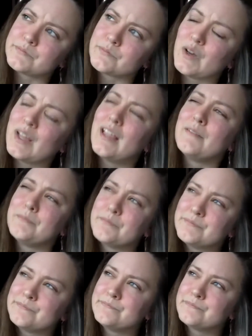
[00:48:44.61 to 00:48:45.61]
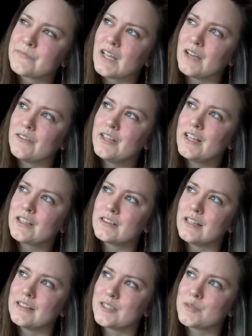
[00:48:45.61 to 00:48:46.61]
Well, I feel like
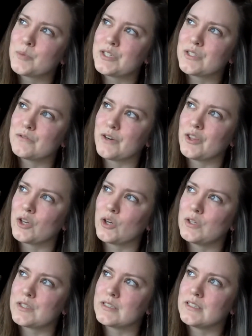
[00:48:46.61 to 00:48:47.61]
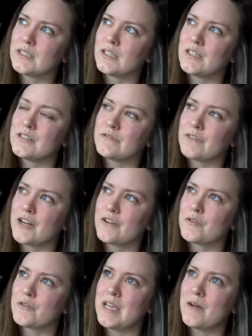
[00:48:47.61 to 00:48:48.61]
at this point so far, the goal is a little undefined
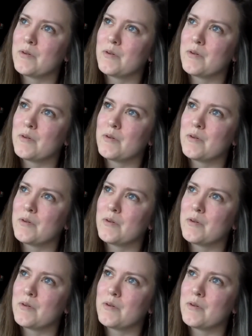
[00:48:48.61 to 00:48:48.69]
for me.